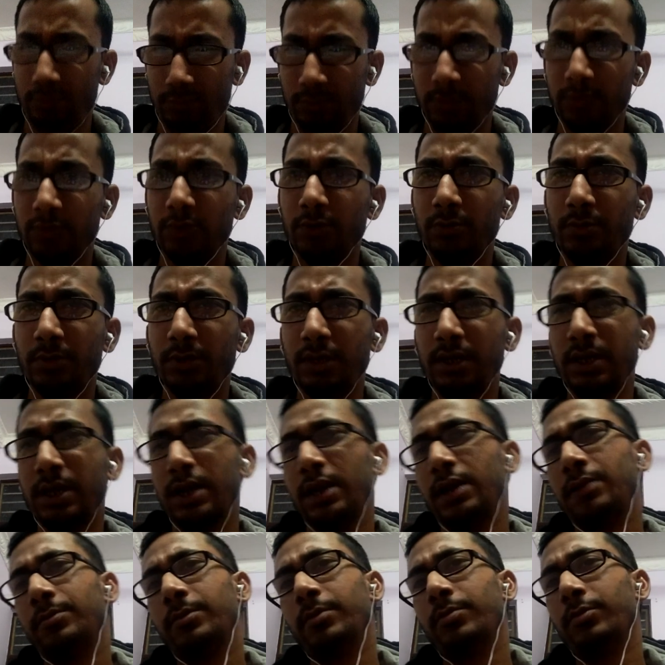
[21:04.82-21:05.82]
Nobody
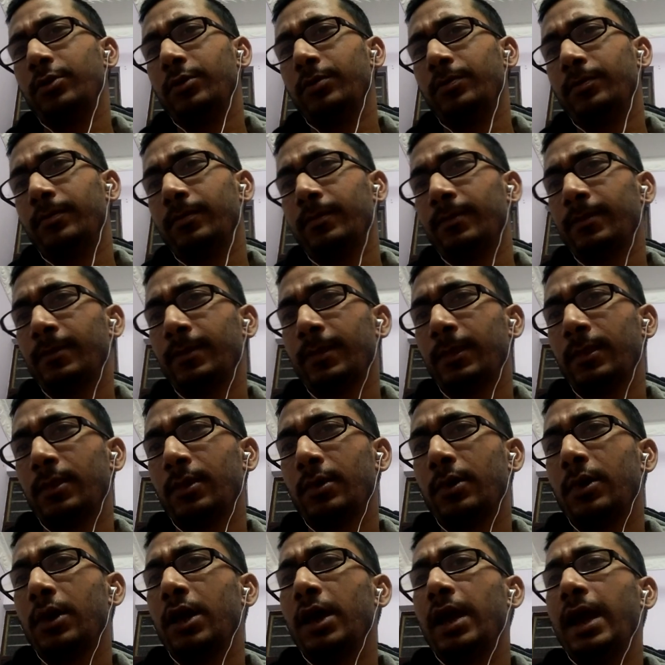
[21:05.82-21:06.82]
can remember.
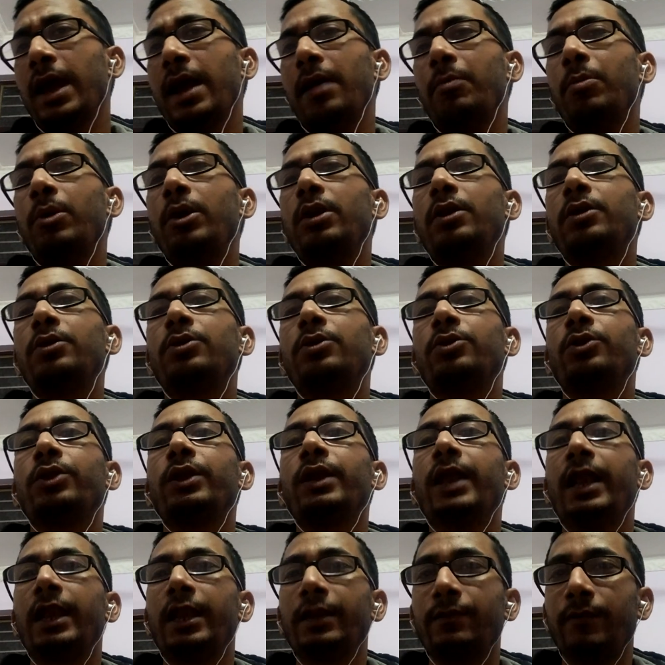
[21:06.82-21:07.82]
About
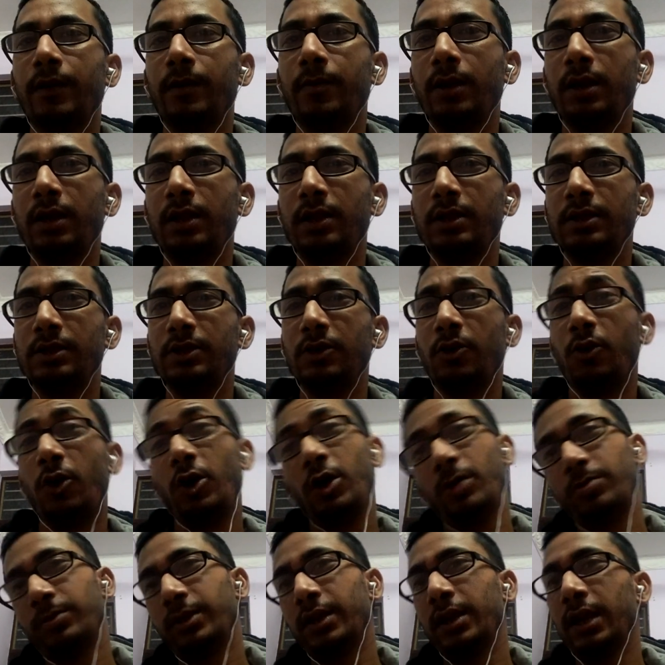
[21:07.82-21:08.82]
395 articles.
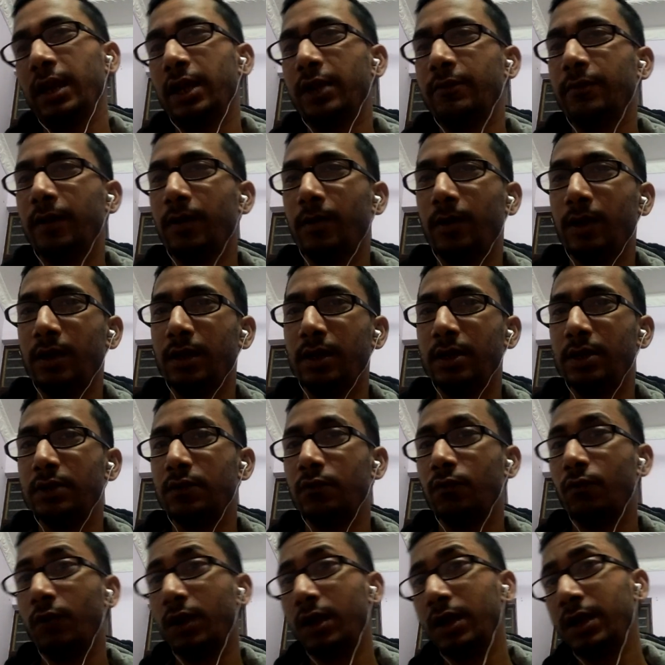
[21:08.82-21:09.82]
Out of 395
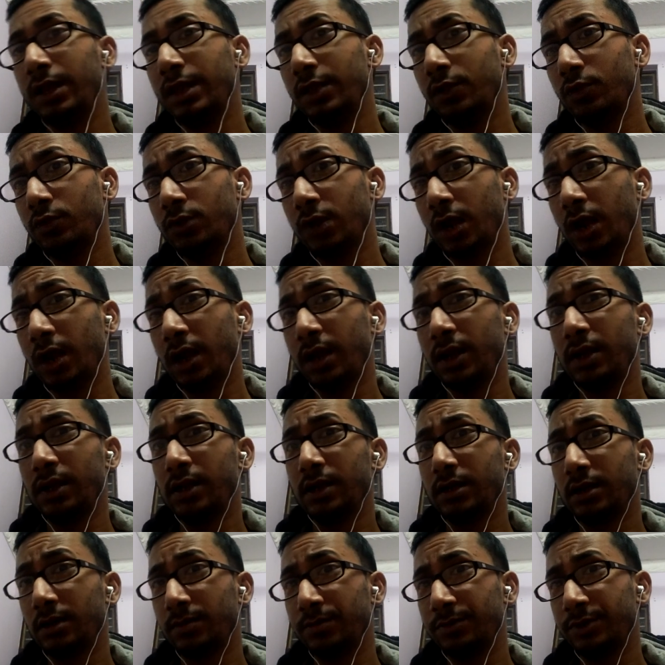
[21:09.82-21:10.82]
articles, only those
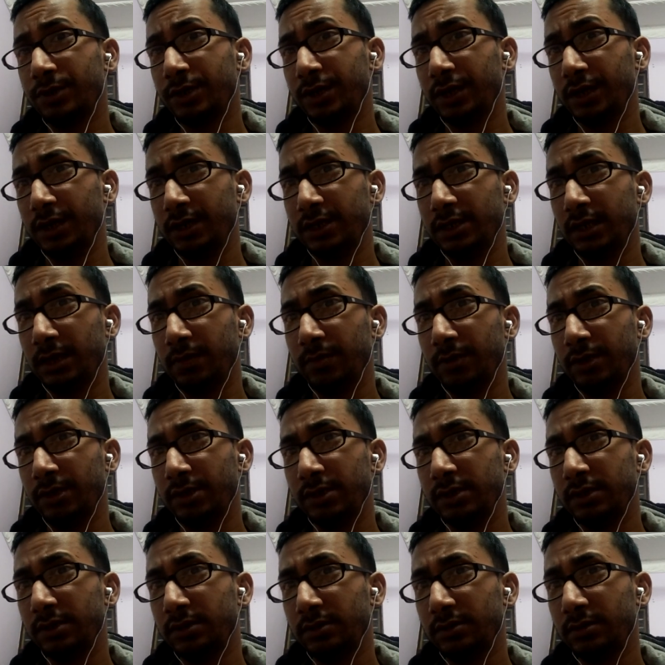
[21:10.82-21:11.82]
articles comes in
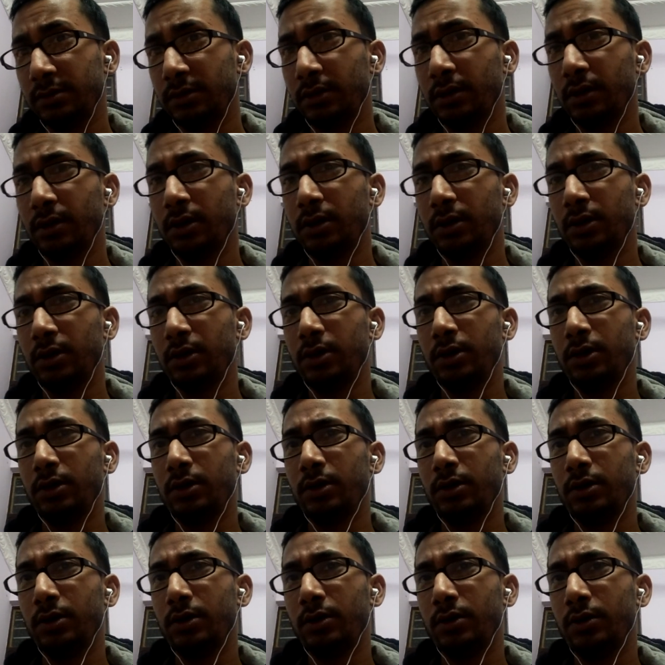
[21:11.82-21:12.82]
examinations,
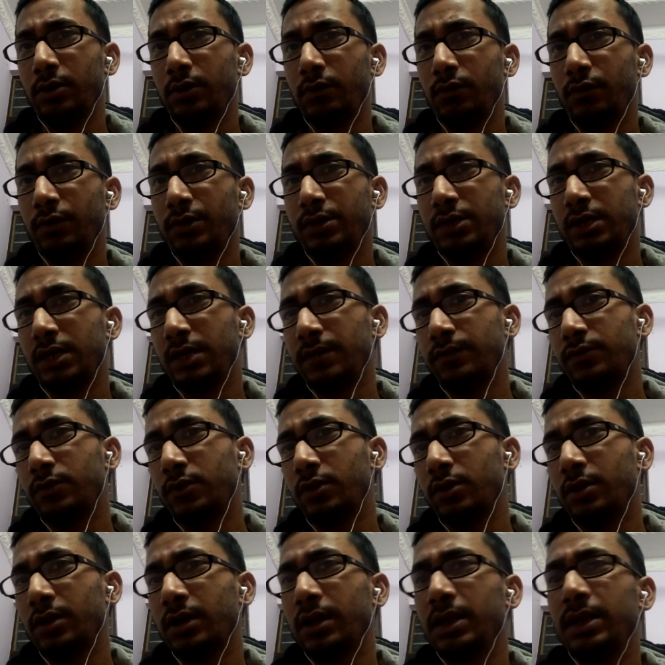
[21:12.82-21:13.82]
which keeps
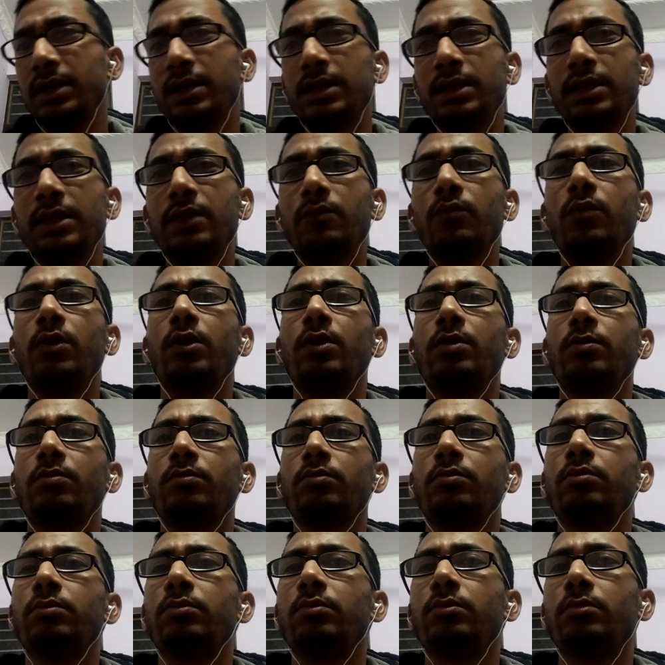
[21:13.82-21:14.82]
on running in the what?
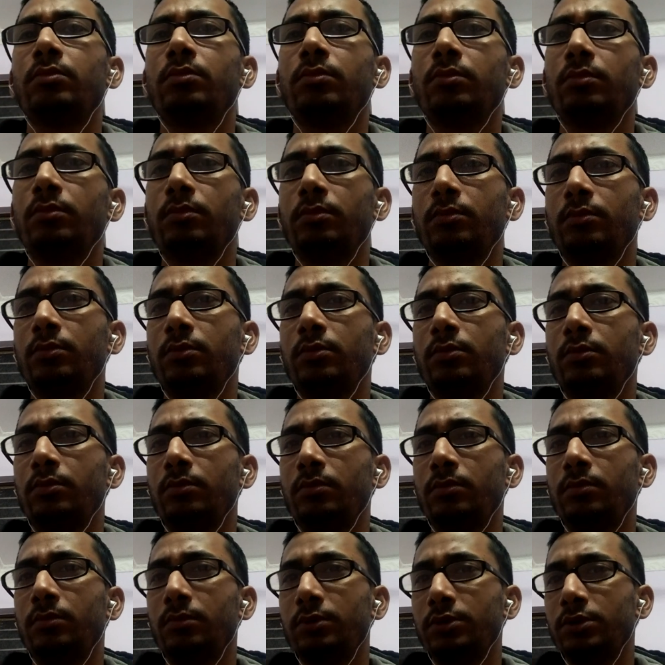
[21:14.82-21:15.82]

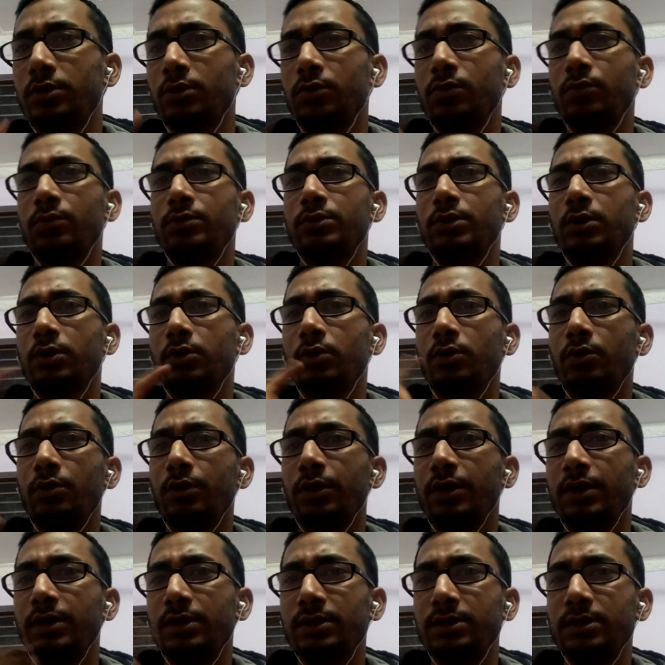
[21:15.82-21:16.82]
So,
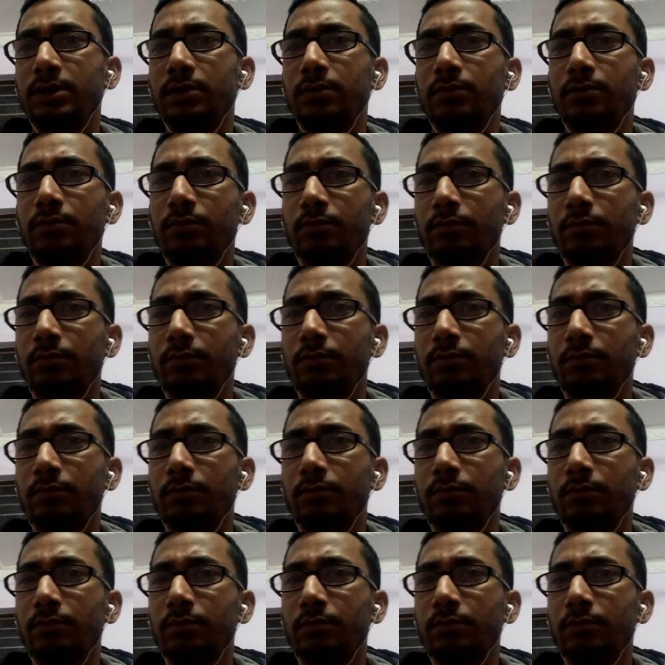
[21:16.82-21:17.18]
surroundings.